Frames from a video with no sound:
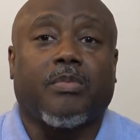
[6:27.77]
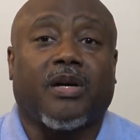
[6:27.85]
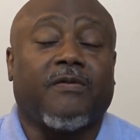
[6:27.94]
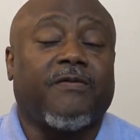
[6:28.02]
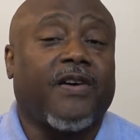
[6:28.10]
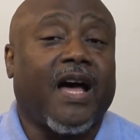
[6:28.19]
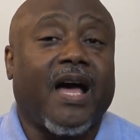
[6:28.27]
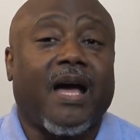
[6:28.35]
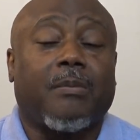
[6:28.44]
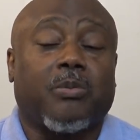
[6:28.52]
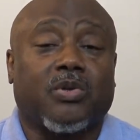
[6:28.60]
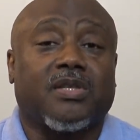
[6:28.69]
but
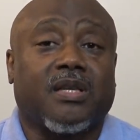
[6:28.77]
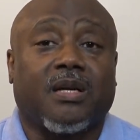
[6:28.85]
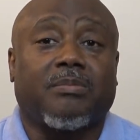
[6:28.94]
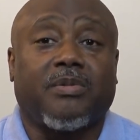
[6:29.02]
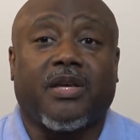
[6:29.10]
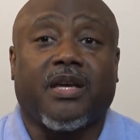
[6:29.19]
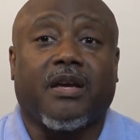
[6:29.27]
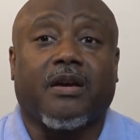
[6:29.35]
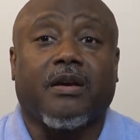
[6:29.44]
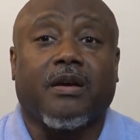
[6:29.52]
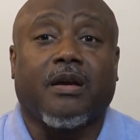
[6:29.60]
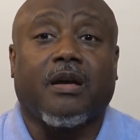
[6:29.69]
vibe was up
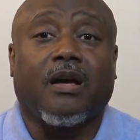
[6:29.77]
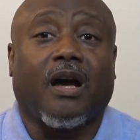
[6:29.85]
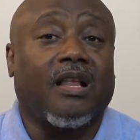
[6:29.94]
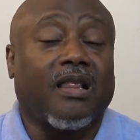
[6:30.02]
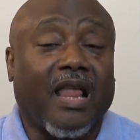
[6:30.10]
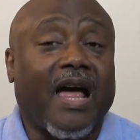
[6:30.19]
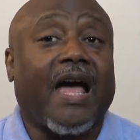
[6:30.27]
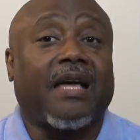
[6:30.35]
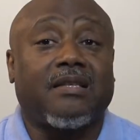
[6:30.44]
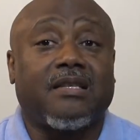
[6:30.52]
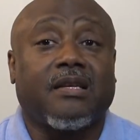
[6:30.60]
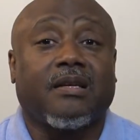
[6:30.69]
there a
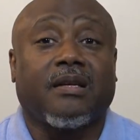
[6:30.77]
lot.